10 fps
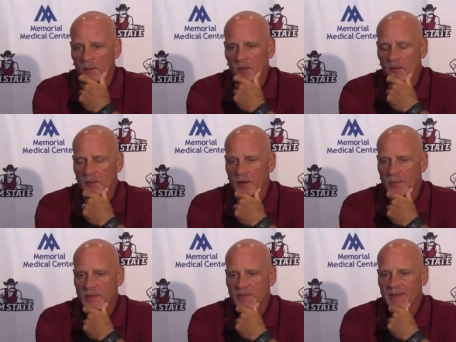You know, they're
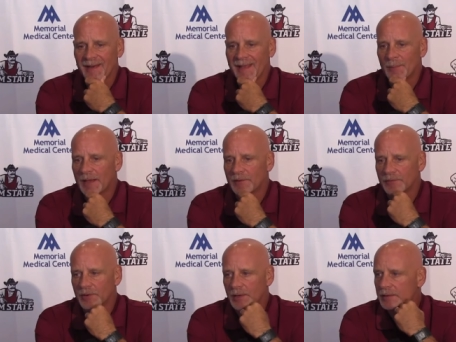basically an eight-man
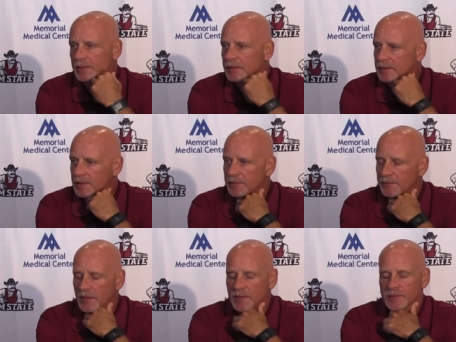front
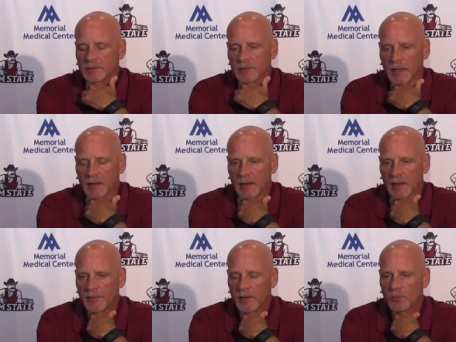defense.
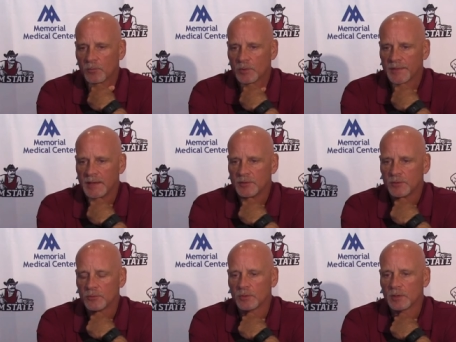I think what they
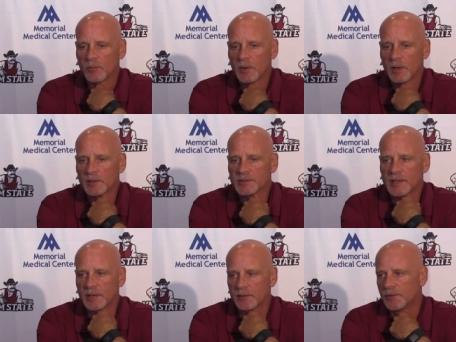do really well is
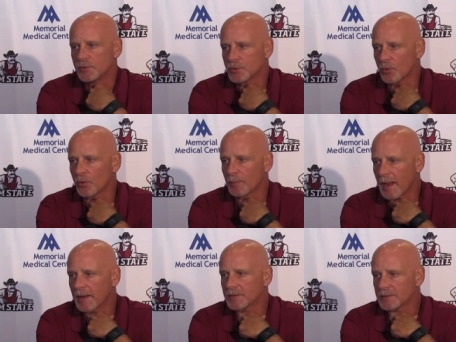they confuse
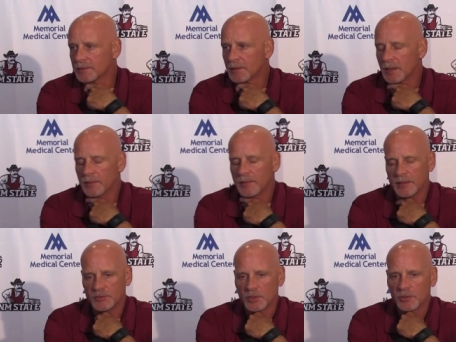quarterbacks.
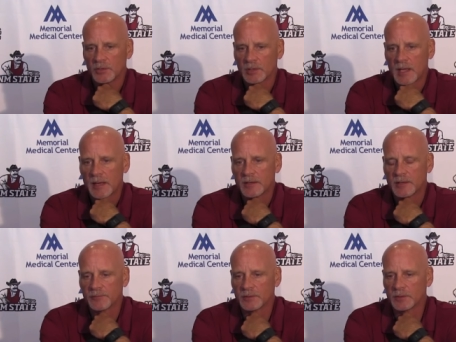They show you a lot of
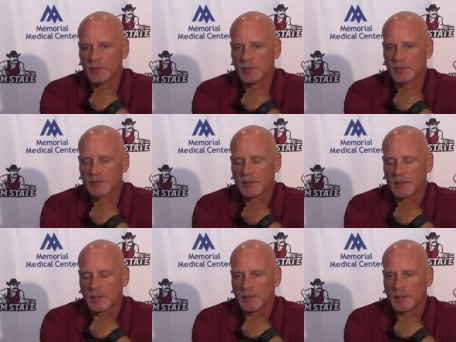different looks.
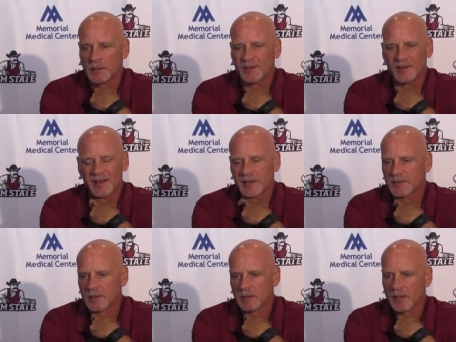They're not
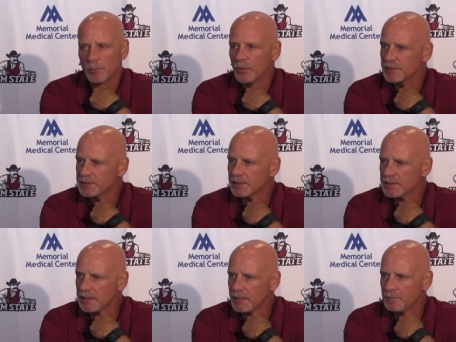necessarily a
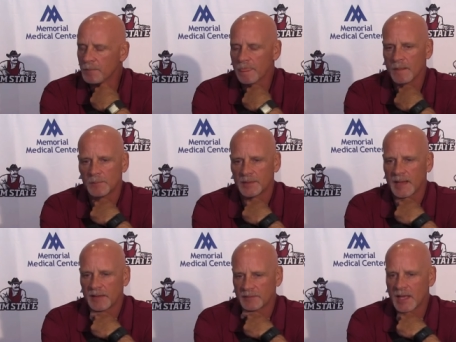blitzing team, but
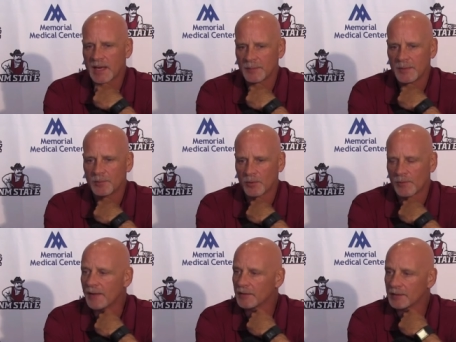they have a lot of people
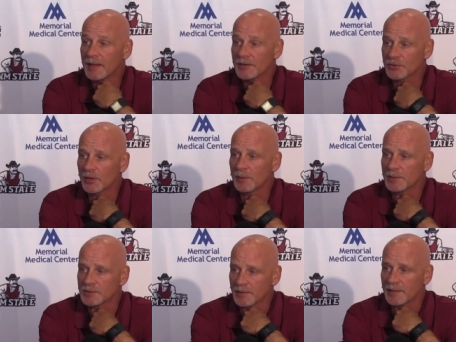around the line of
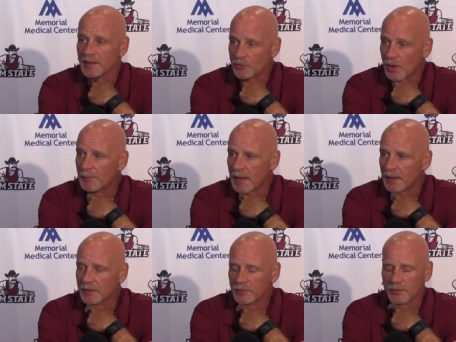scrimmage, and then they drop
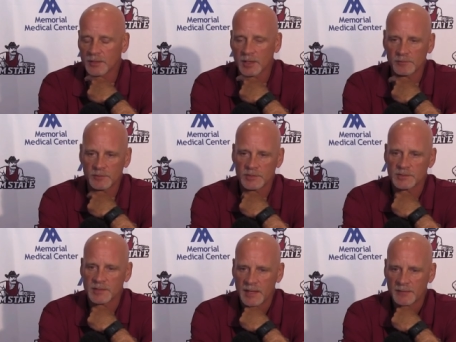out into their
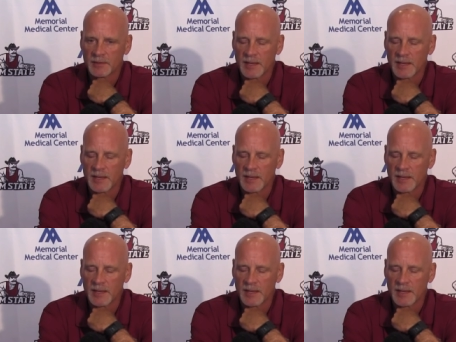coverages, and they have a